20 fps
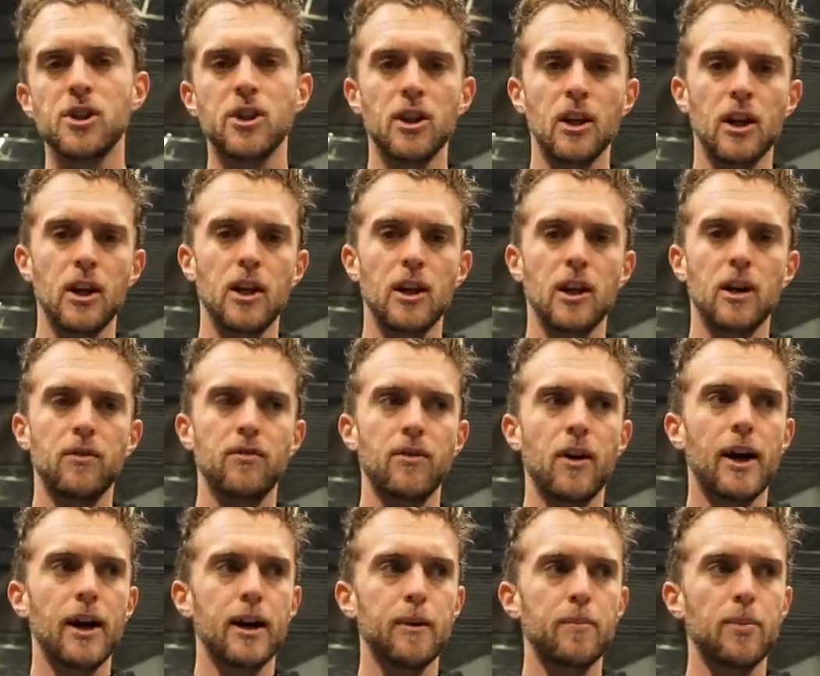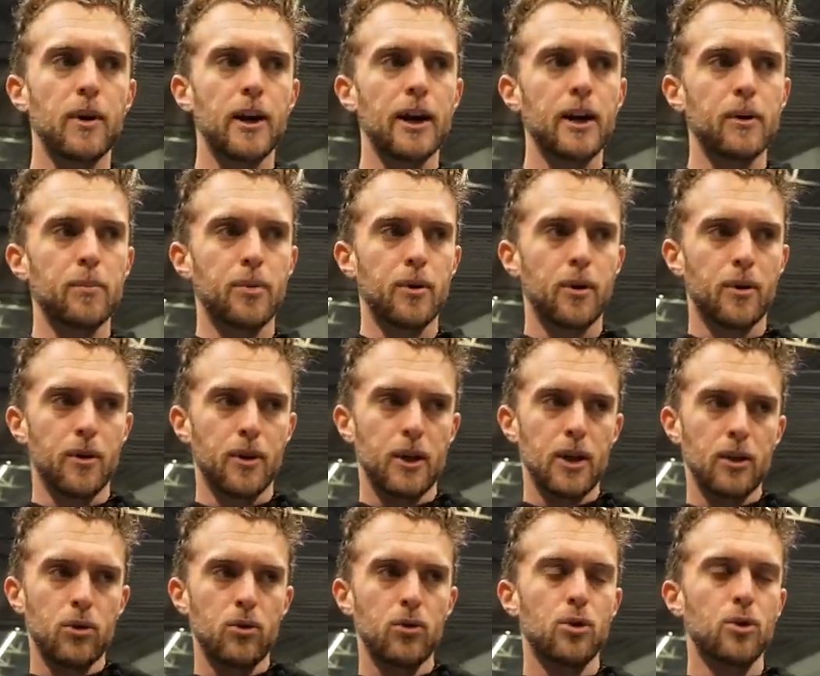think, if I play the ball
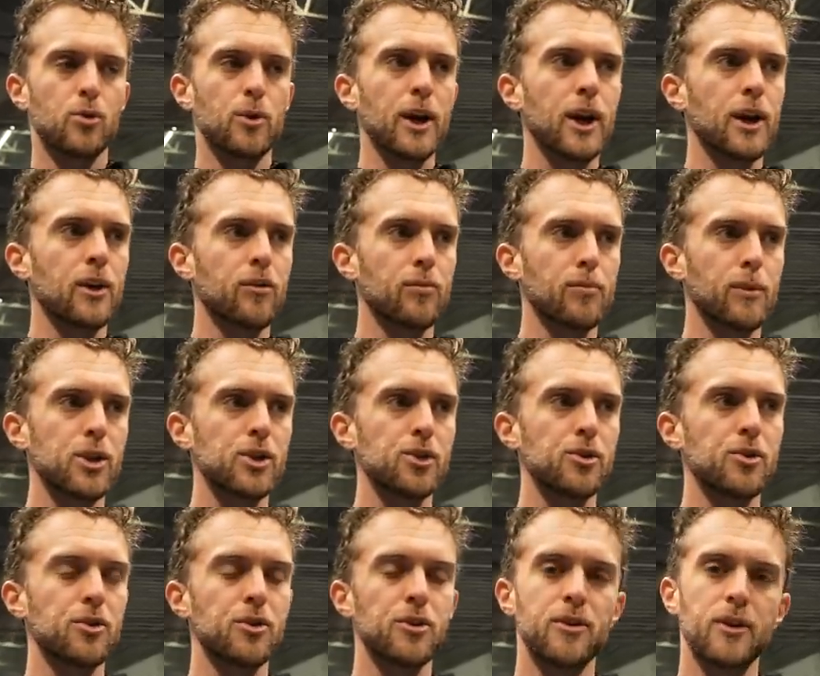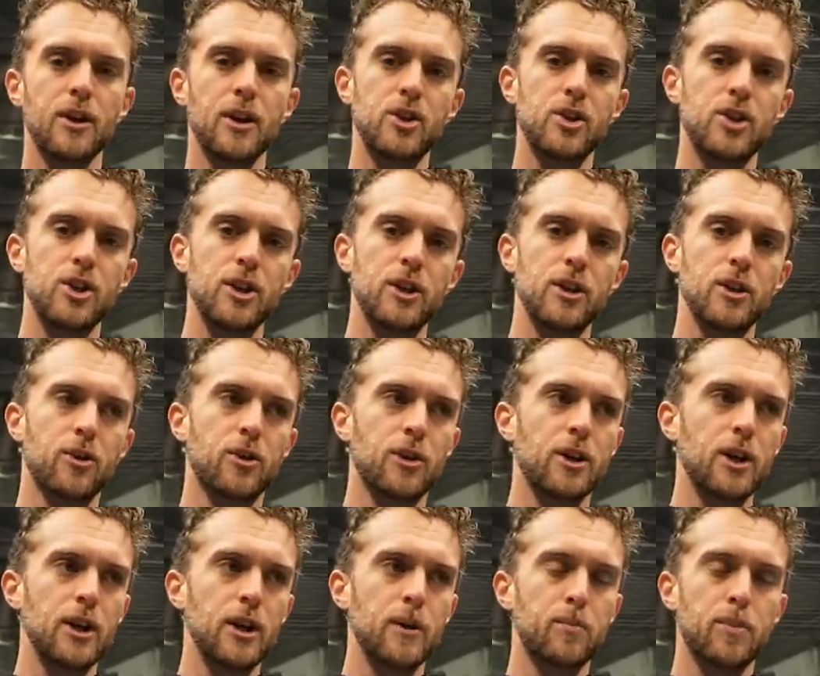into the racket of my student and she or
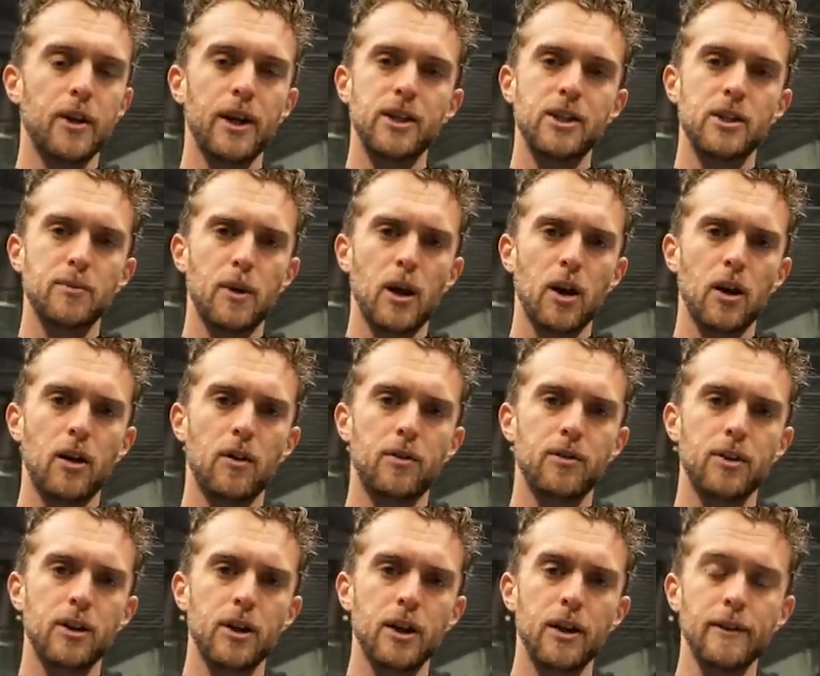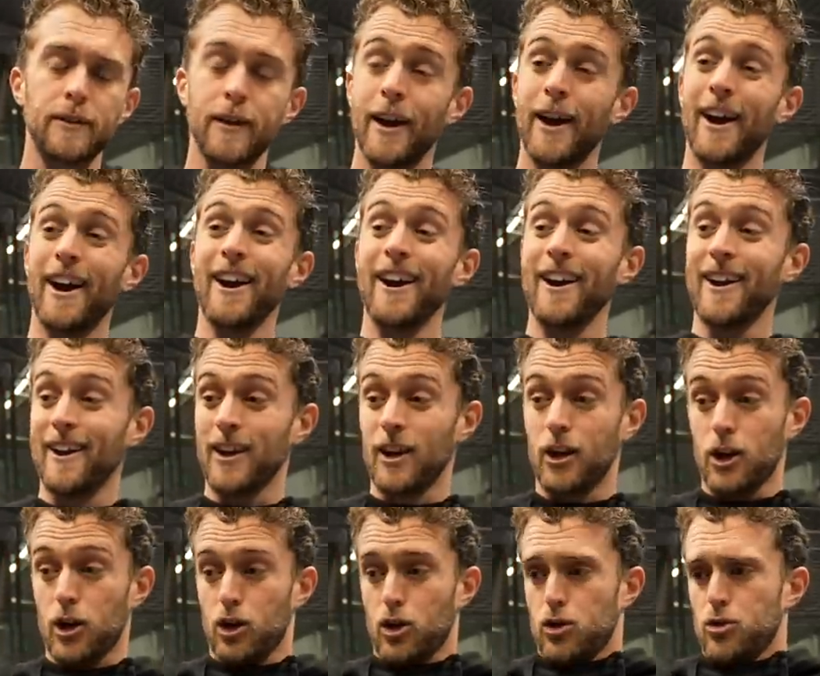he plays the ball over the net, hey,
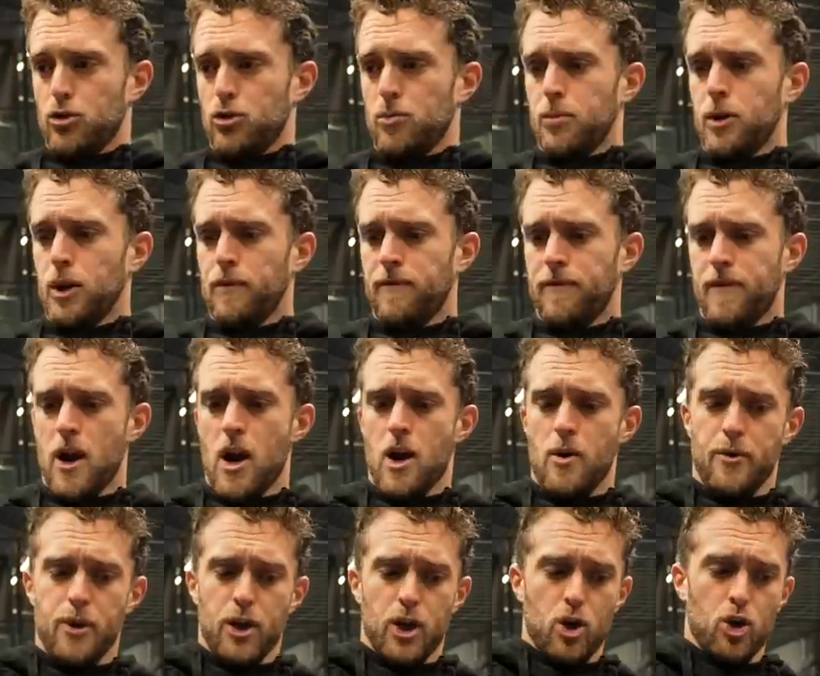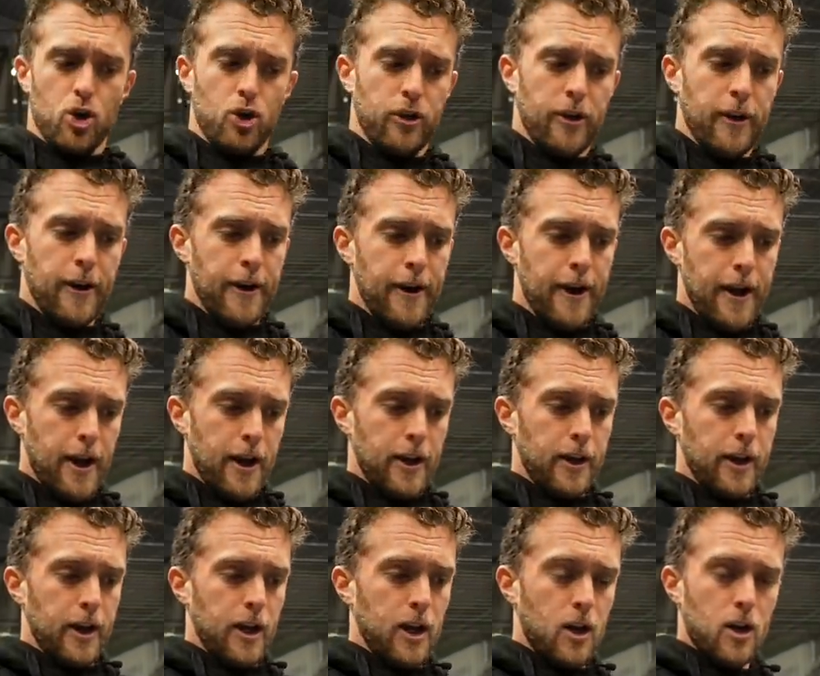they're going to be very good
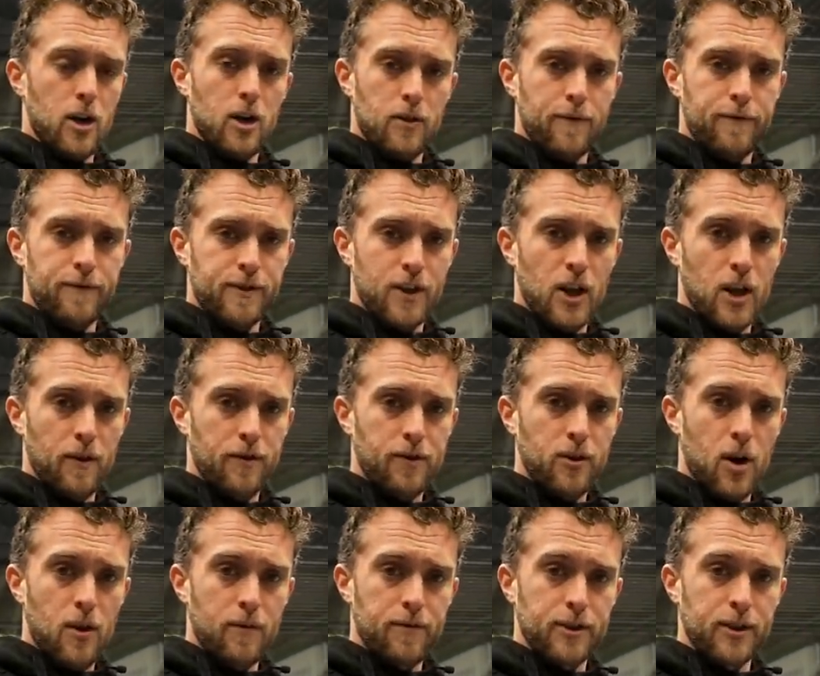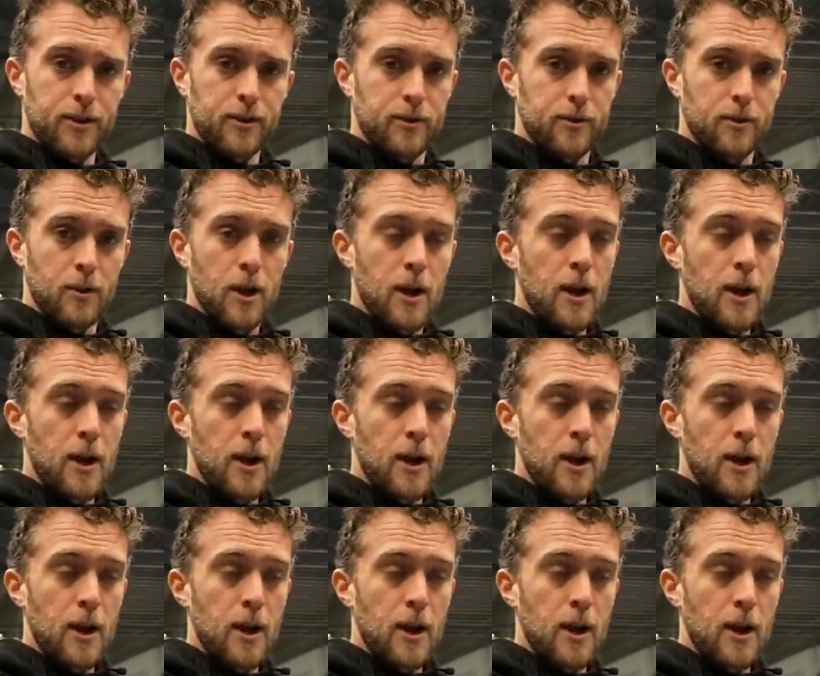and they are self-confident.